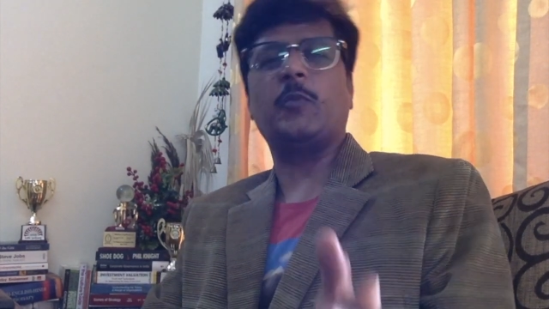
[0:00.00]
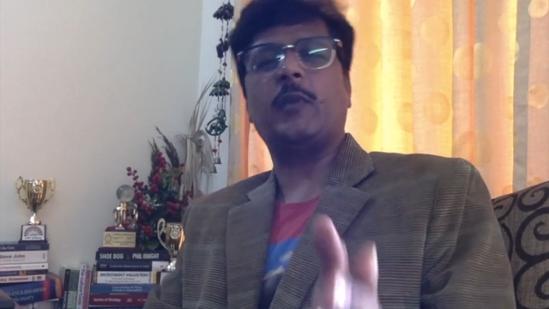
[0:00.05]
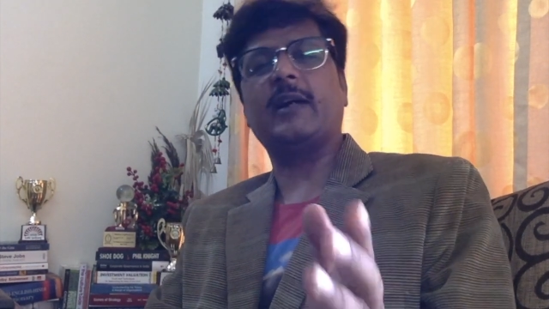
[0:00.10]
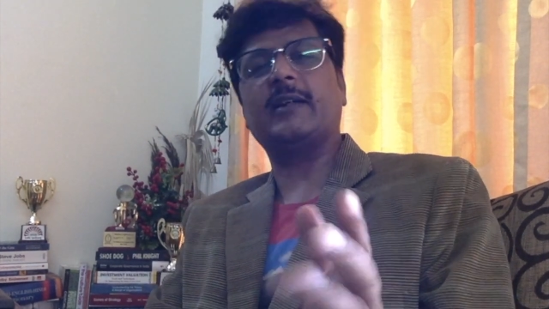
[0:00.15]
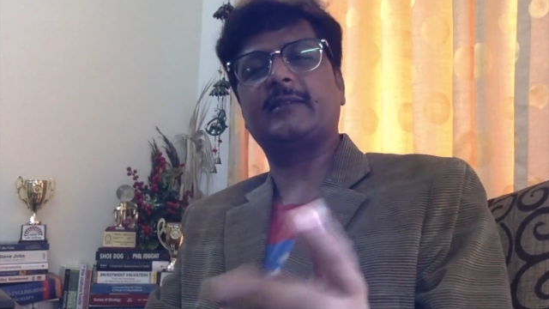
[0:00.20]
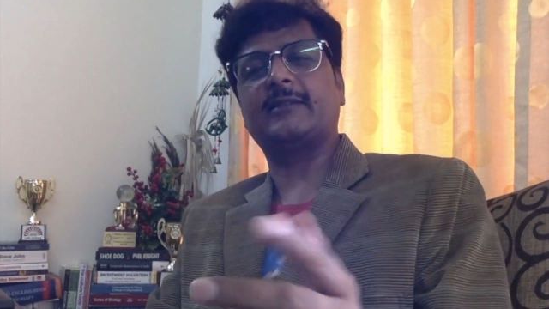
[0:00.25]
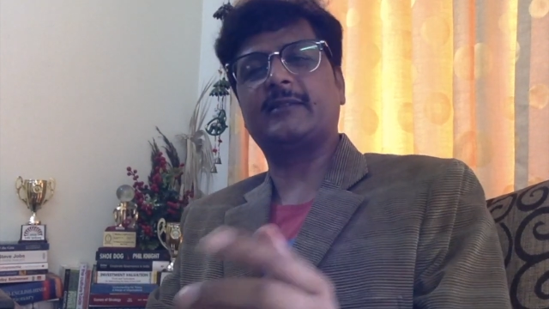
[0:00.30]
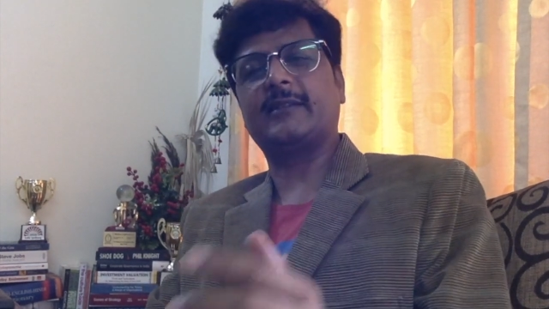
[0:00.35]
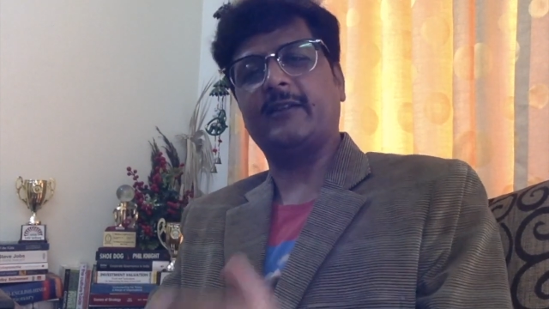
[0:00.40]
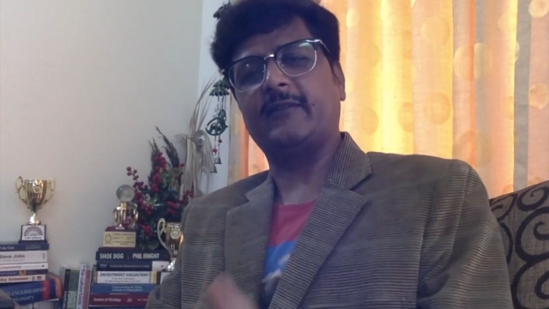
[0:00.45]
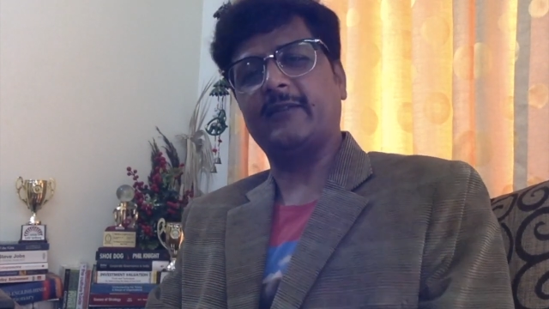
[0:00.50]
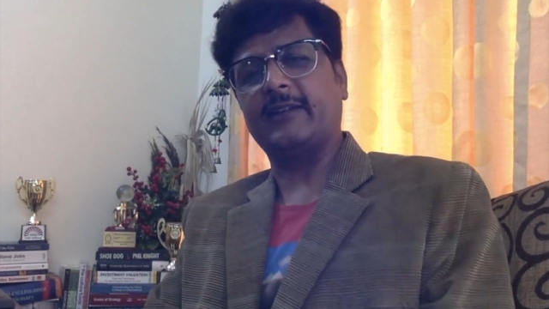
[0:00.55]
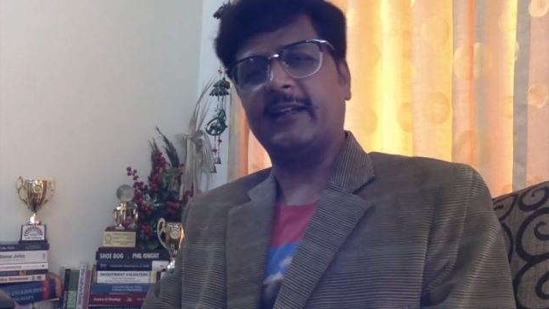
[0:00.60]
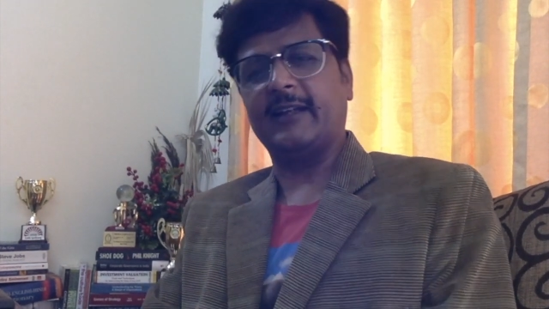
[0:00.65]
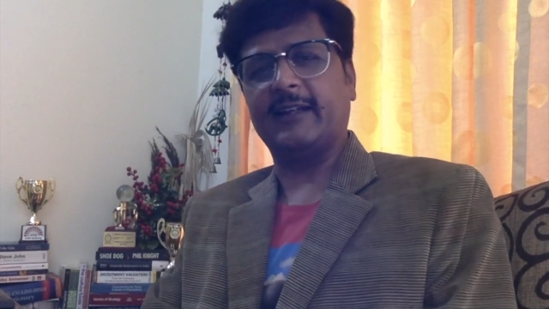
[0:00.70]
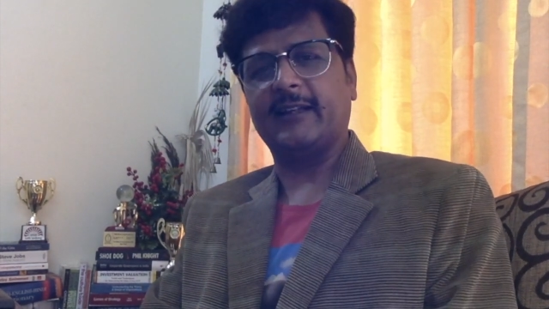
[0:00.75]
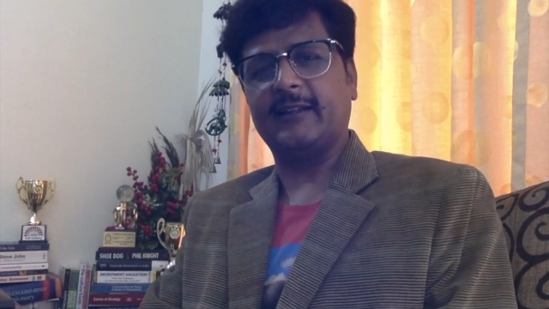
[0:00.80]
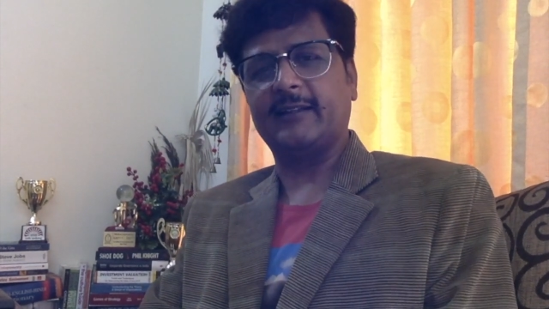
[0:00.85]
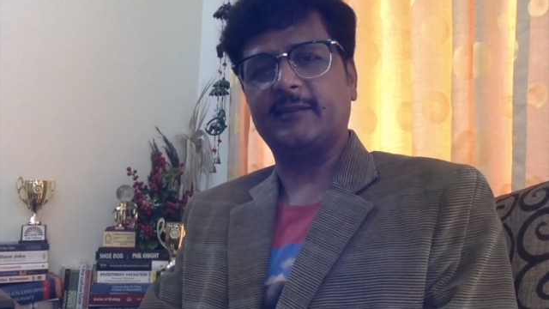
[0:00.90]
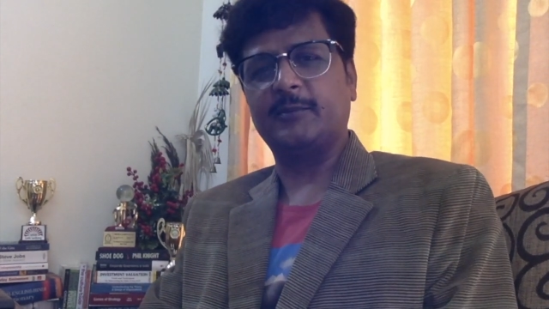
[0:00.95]
must have
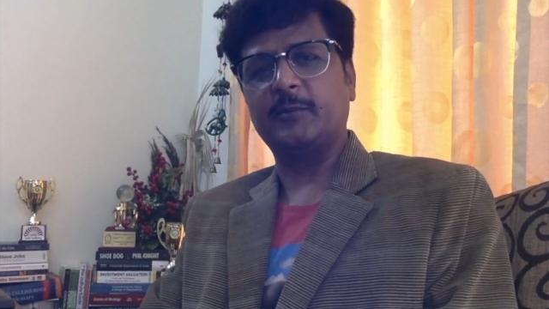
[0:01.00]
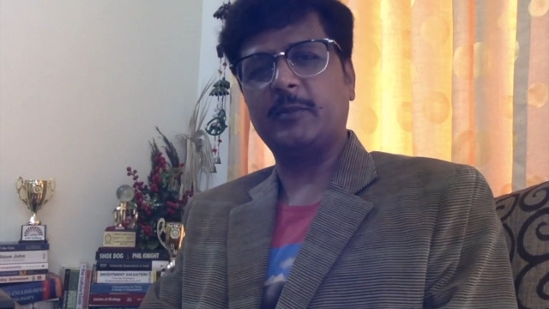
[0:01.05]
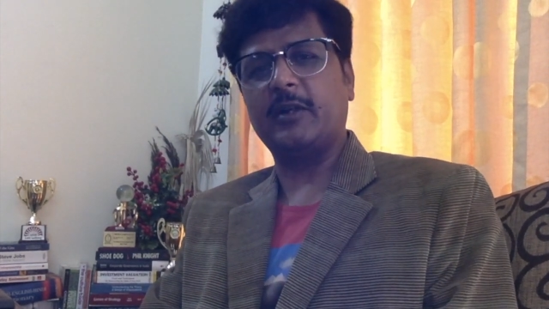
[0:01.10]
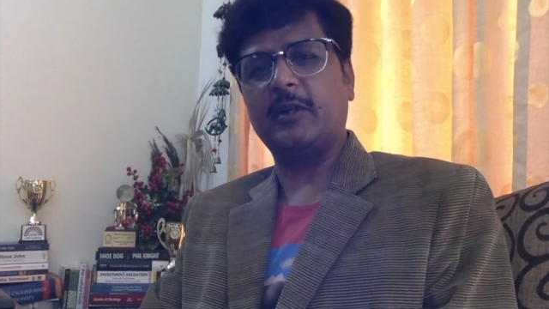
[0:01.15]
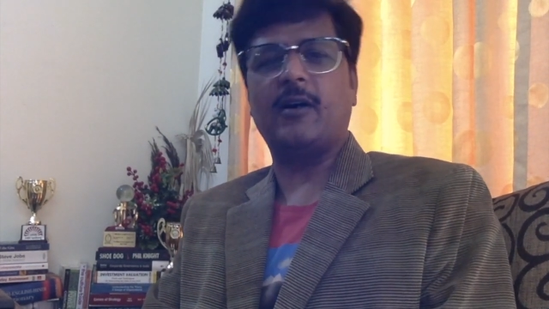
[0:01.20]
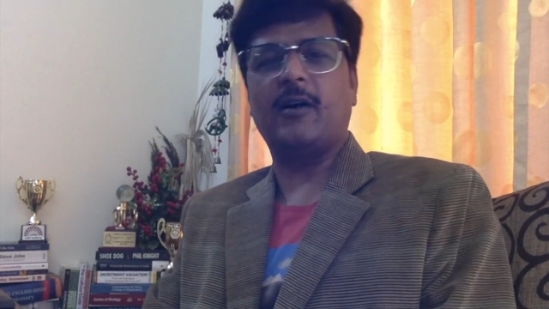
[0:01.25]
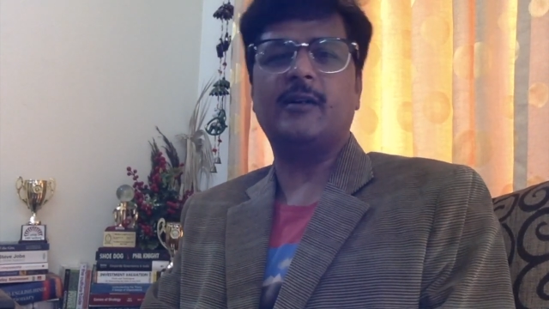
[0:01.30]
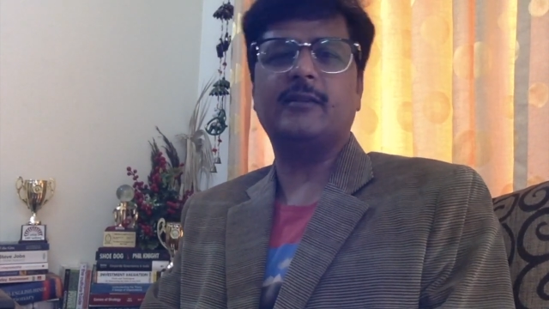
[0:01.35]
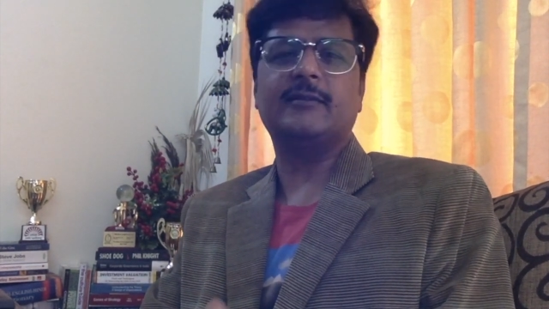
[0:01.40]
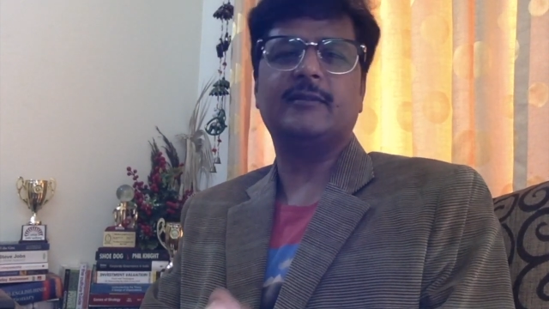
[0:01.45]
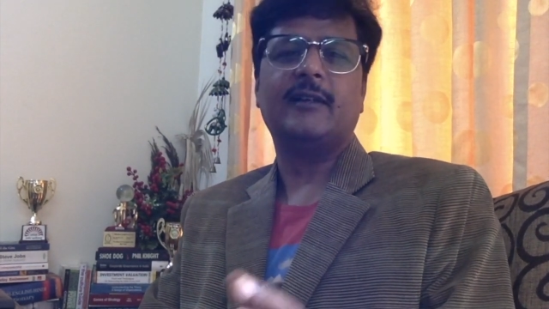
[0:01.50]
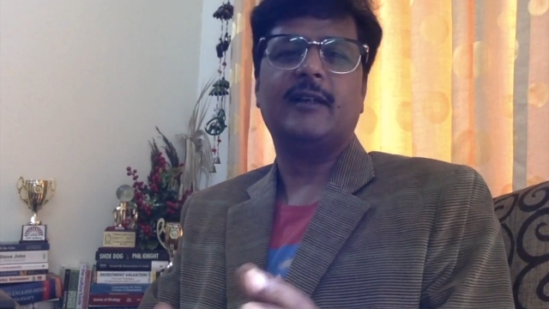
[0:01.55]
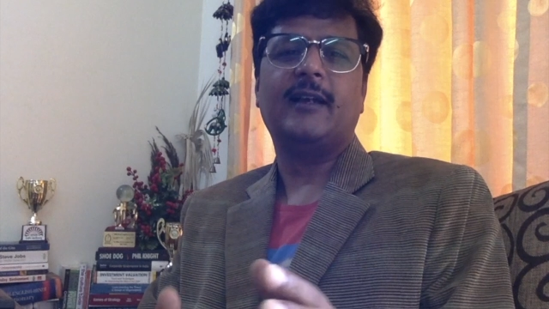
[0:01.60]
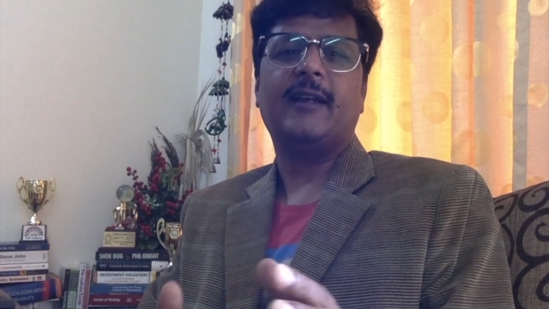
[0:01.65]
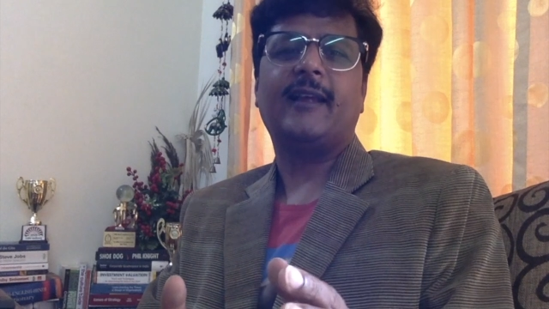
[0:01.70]
done this because